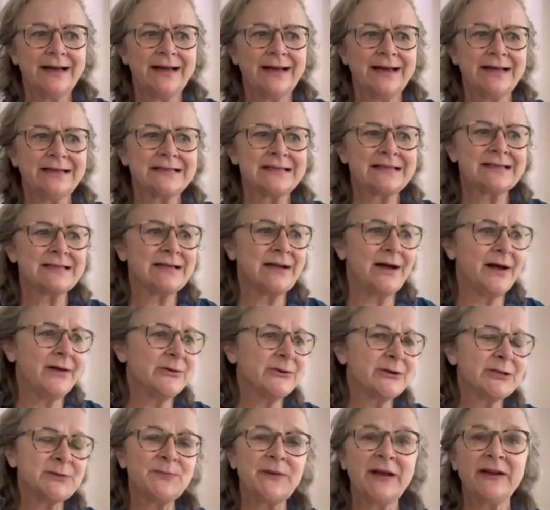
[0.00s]
and
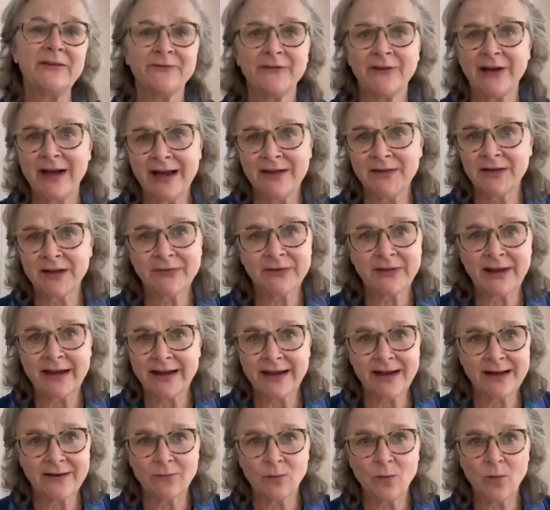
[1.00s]
others might find that
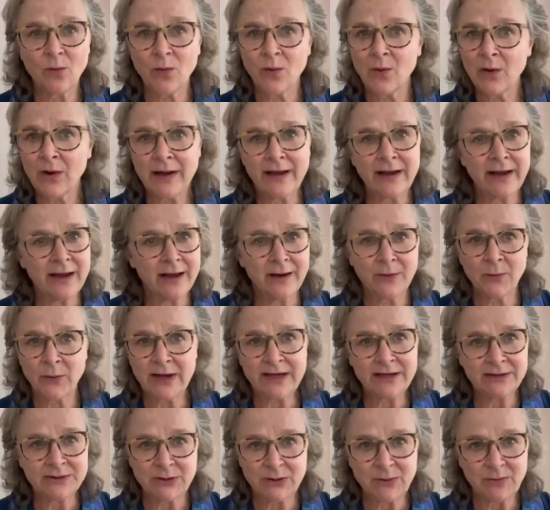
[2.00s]
they have way,
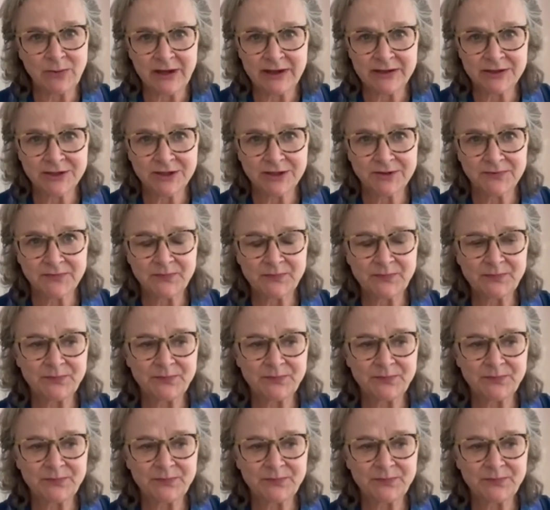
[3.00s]
way too much.